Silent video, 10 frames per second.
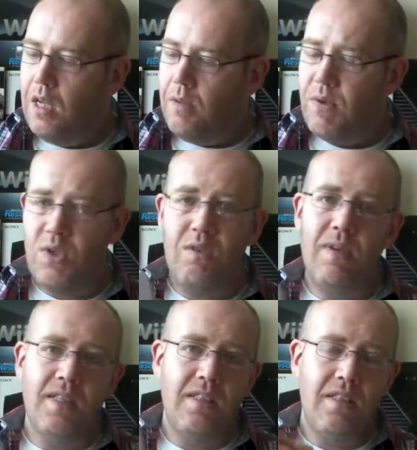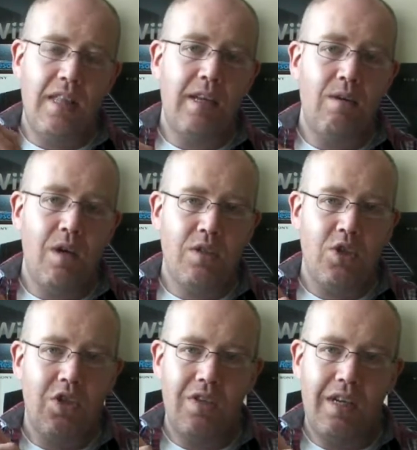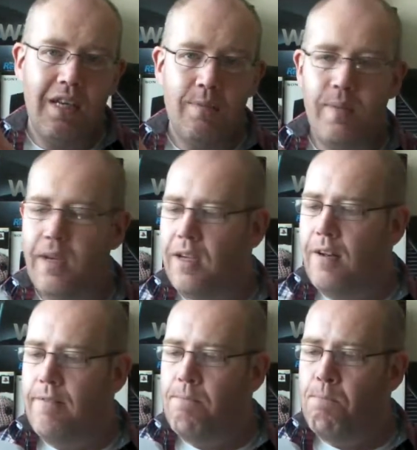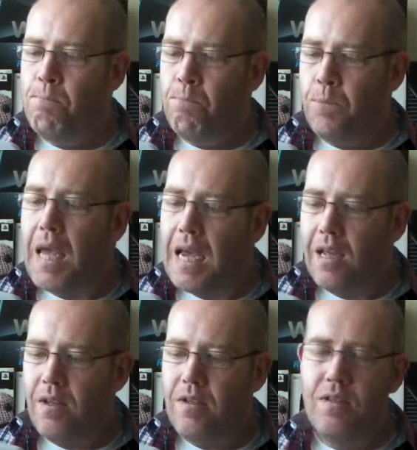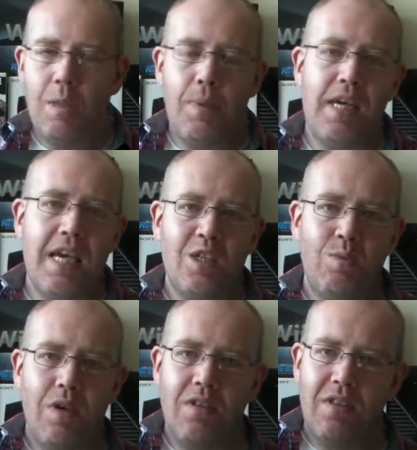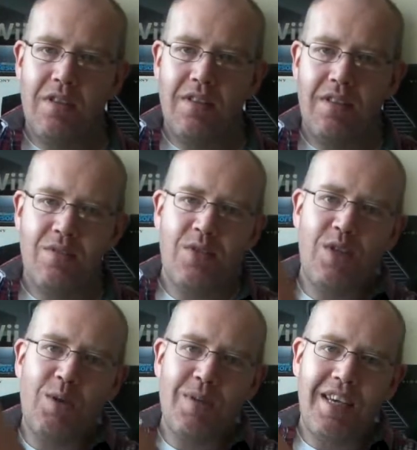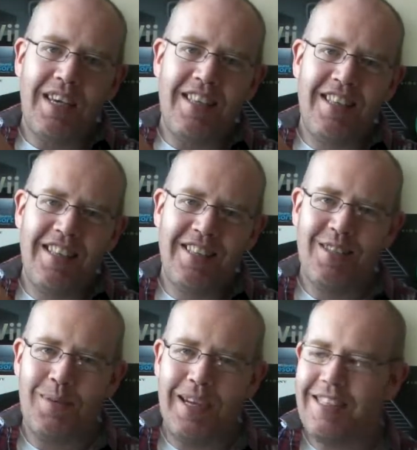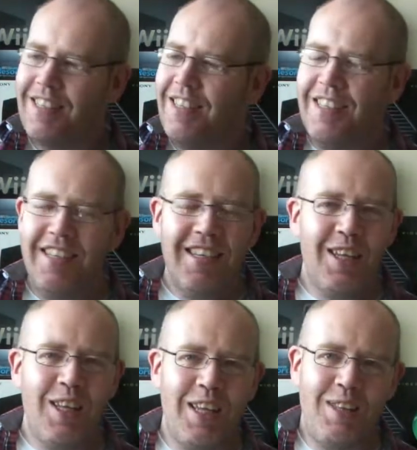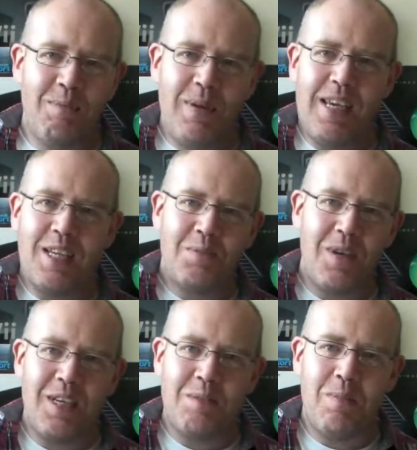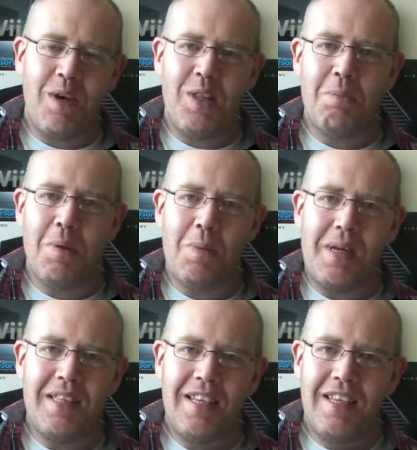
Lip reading: for some reason they don't like to shut the lid. But yeah, the PS1, just open it again, twat. The PS1 is my #1.